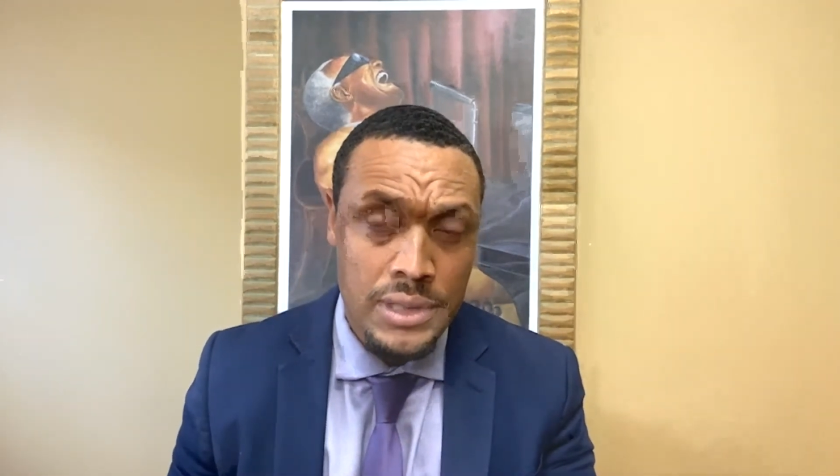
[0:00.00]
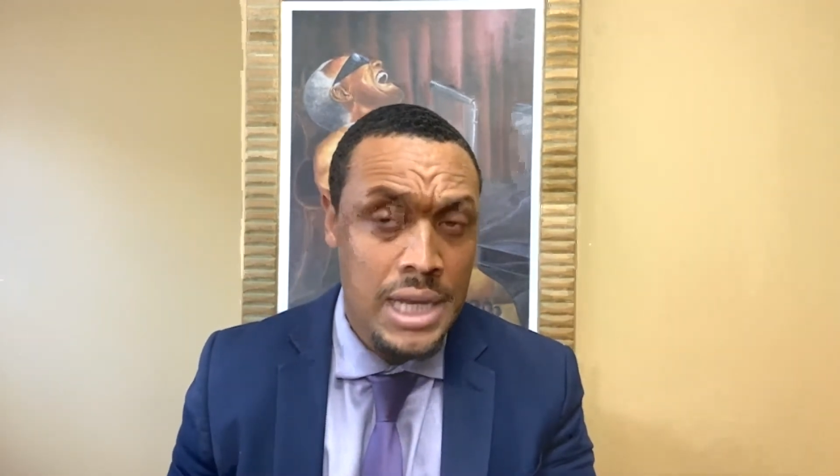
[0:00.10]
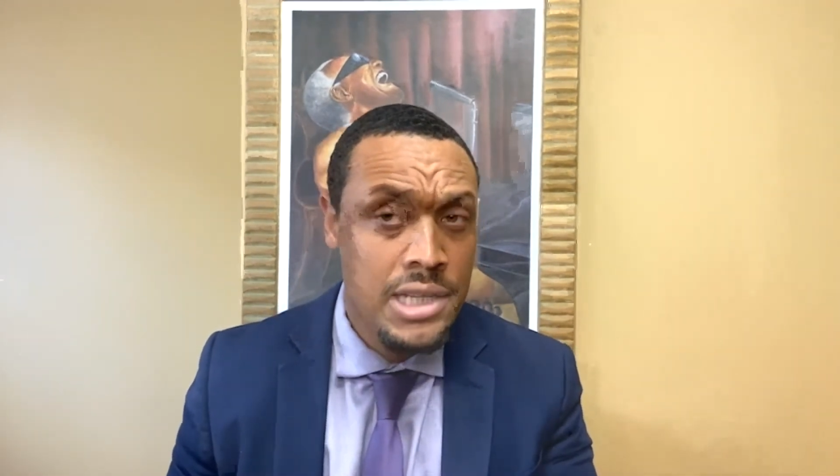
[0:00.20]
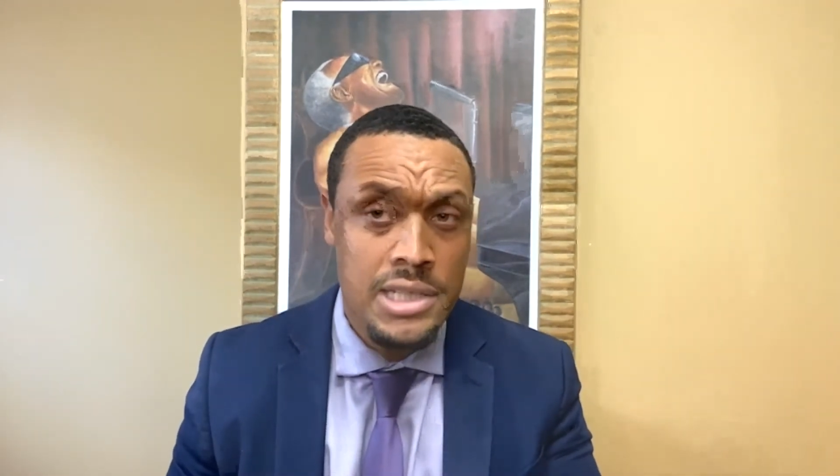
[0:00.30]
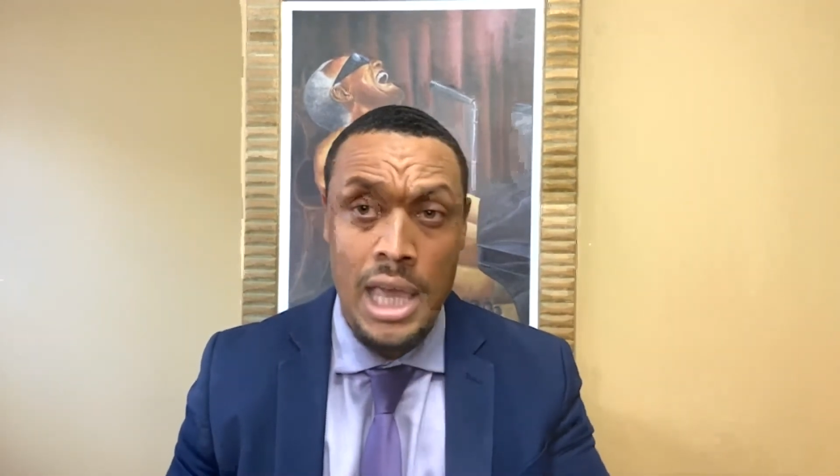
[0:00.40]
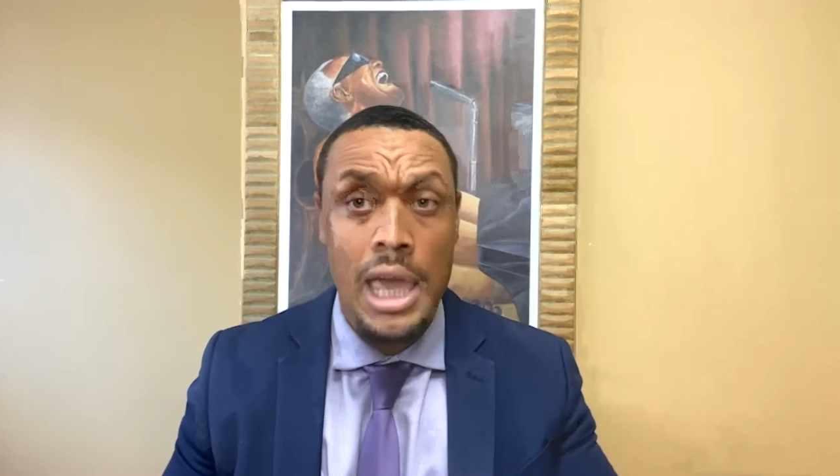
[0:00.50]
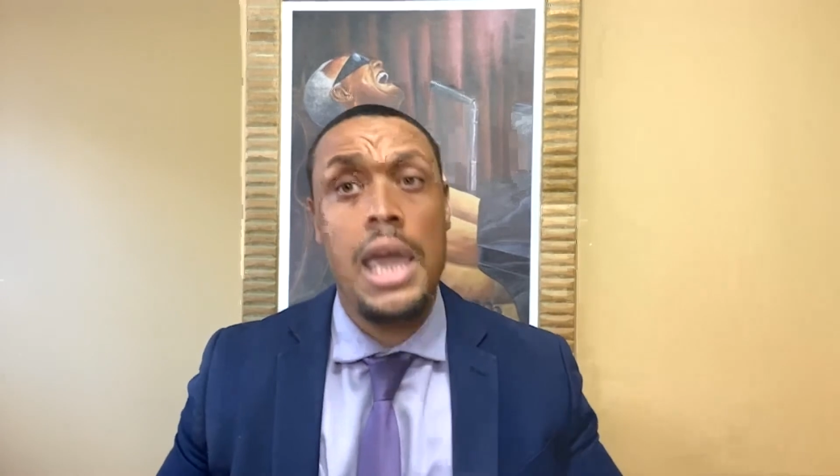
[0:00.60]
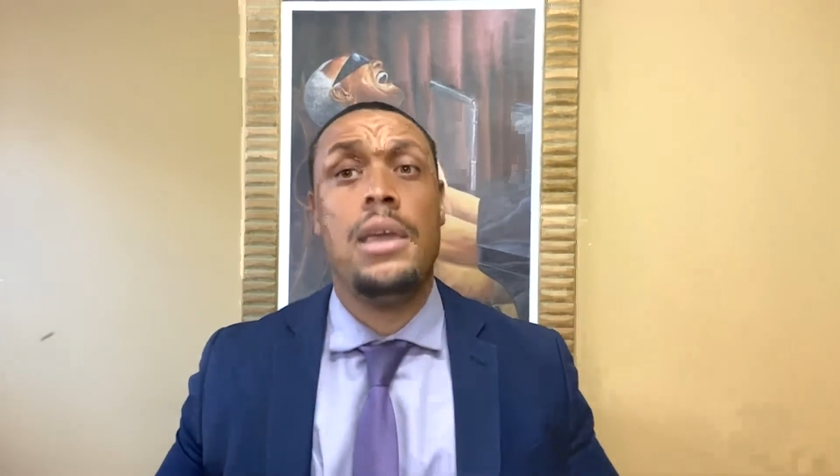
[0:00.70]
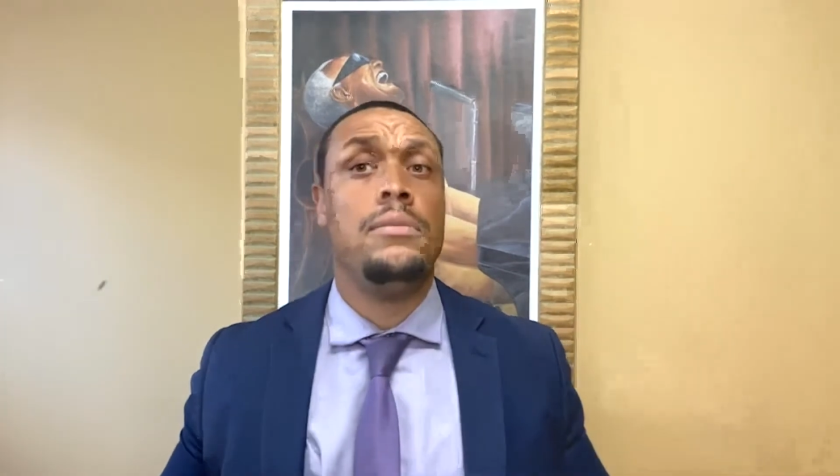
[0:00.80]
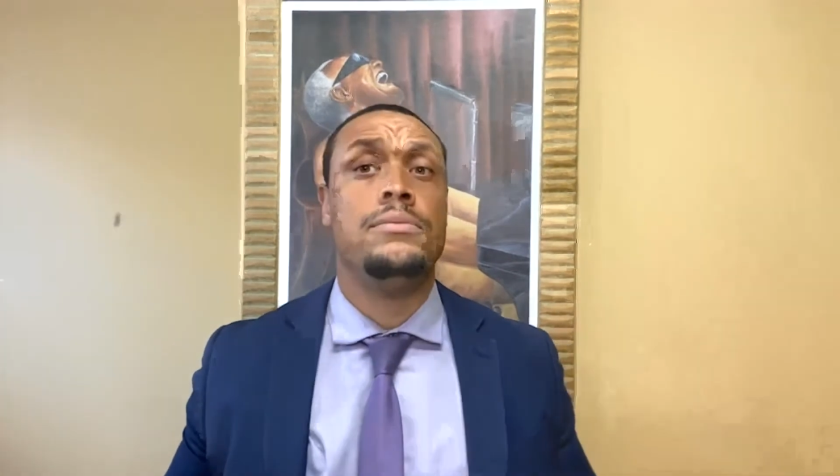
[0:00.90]
They just like,
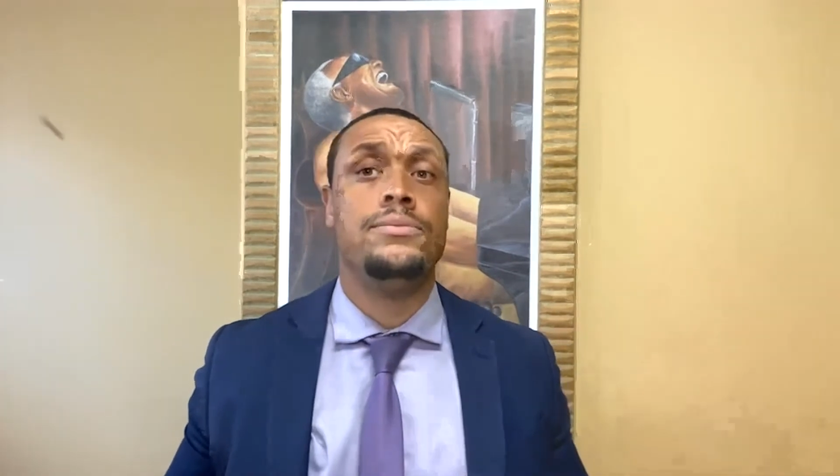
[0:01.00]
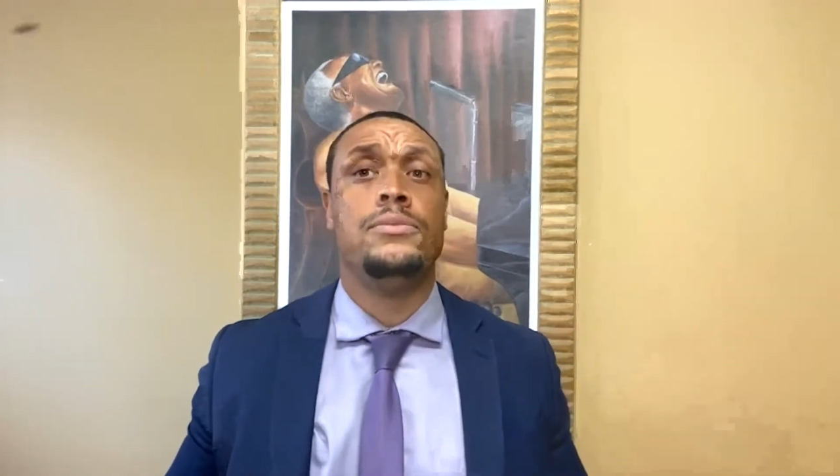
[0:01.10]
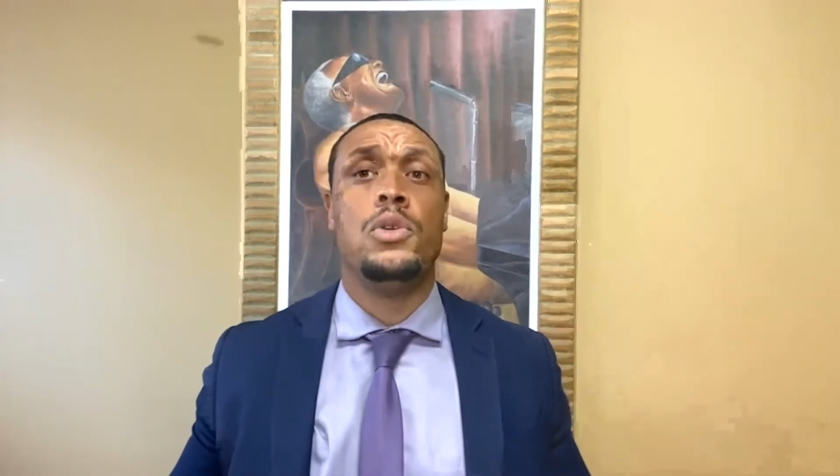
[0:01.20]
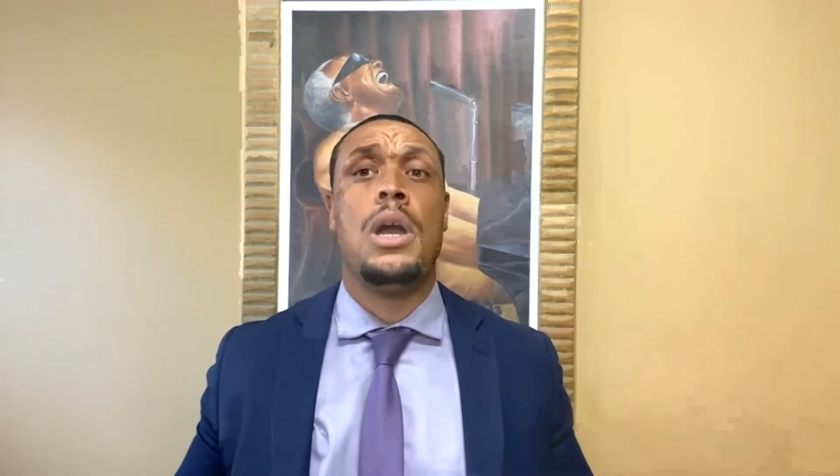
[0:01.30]
hey, you